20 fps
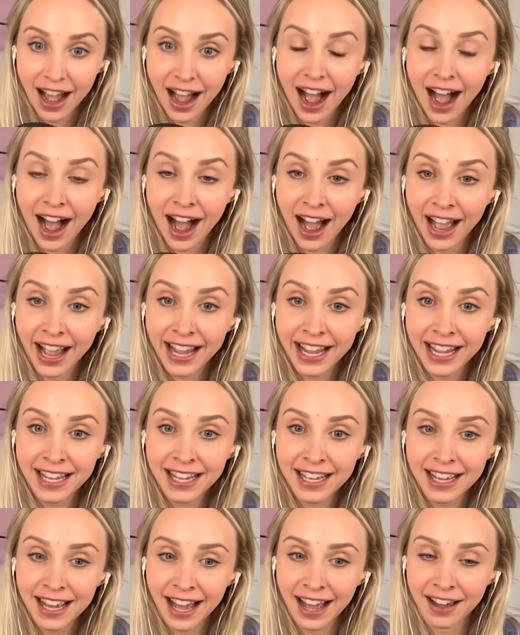
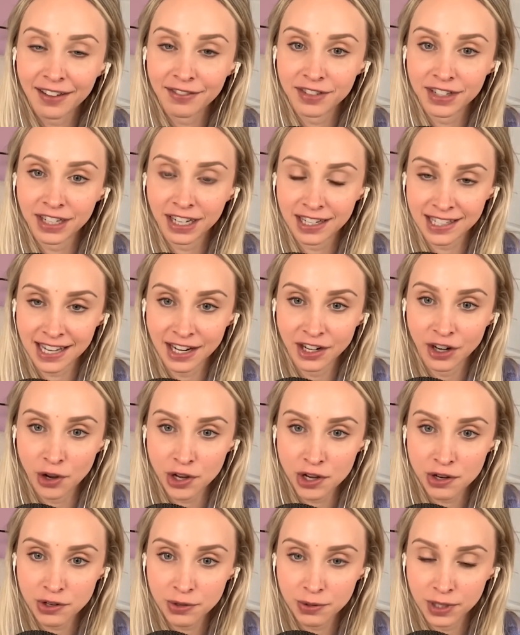Because I know
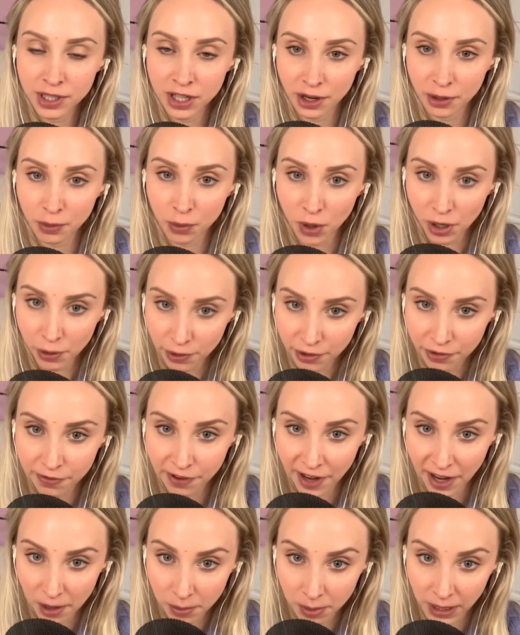you do a lot of work with
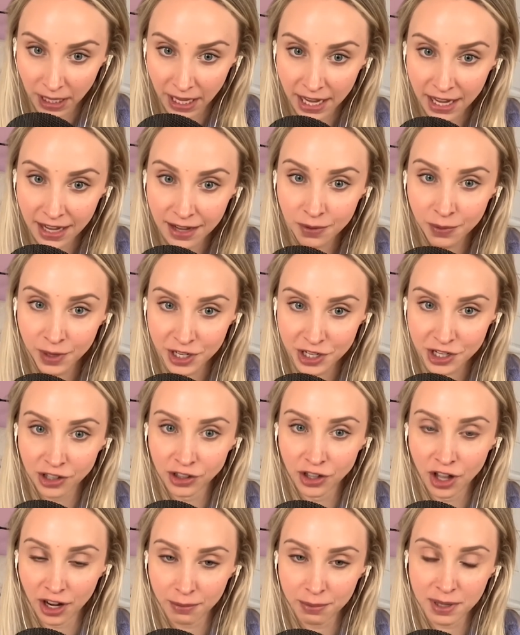Fair Play, which a
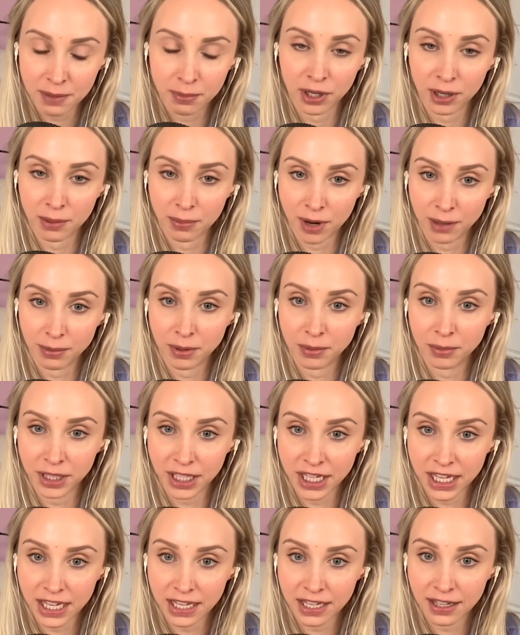lot of people are
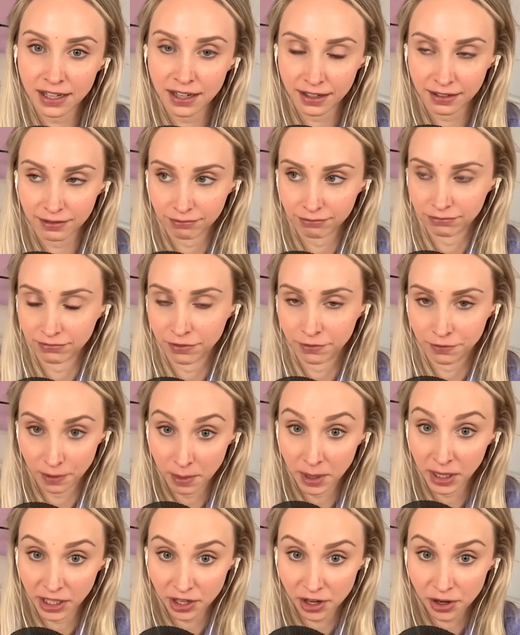probably
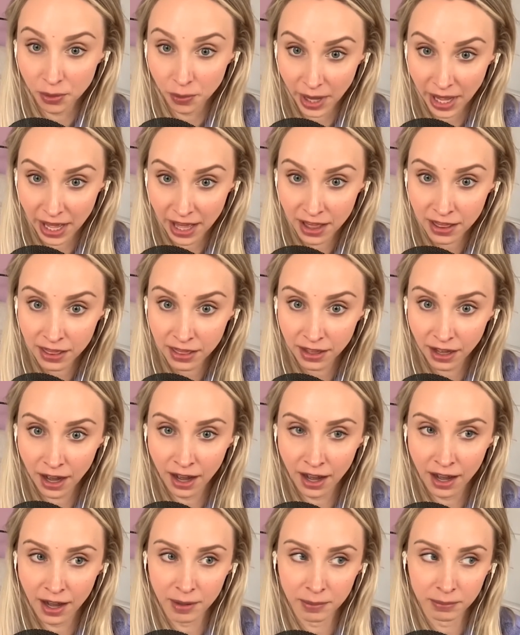familiar with,
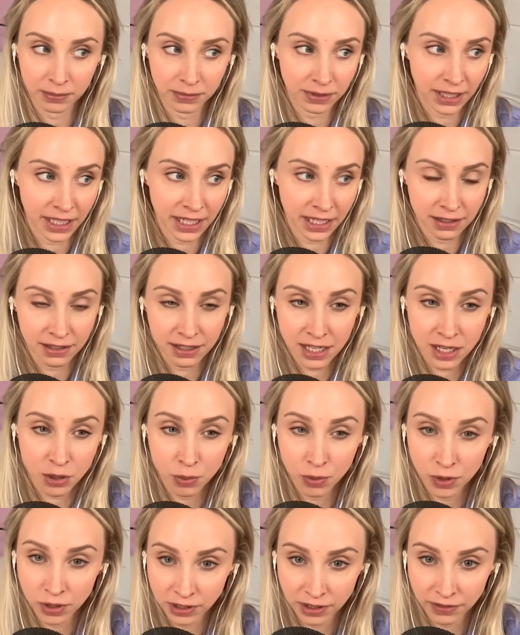like
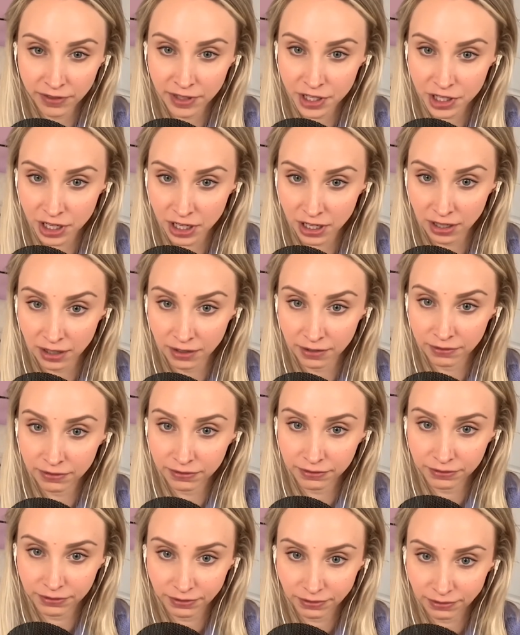equal division
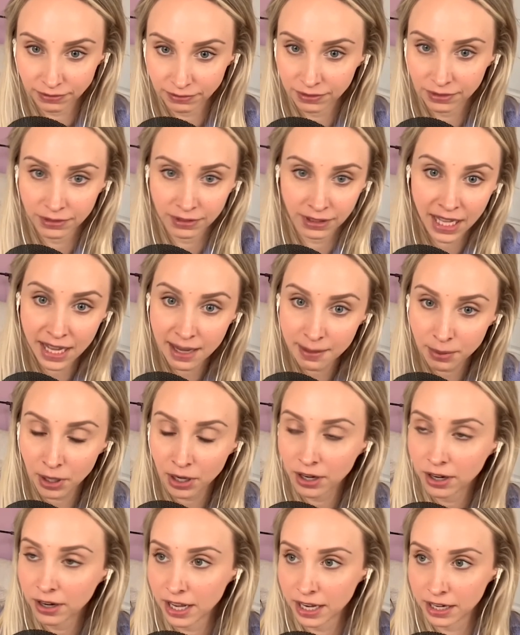of
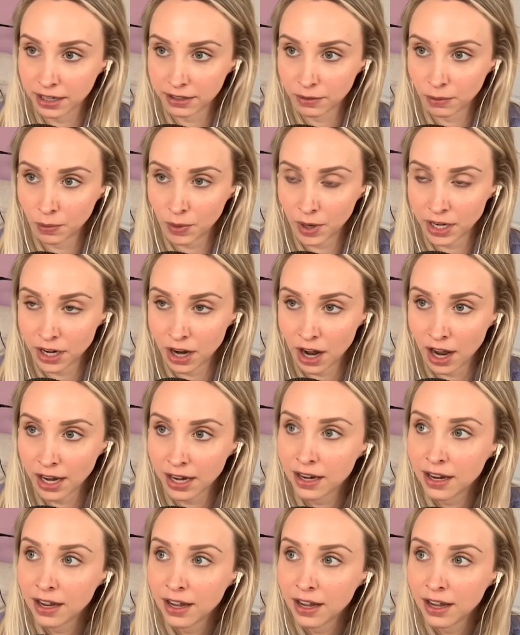labor and whatnot.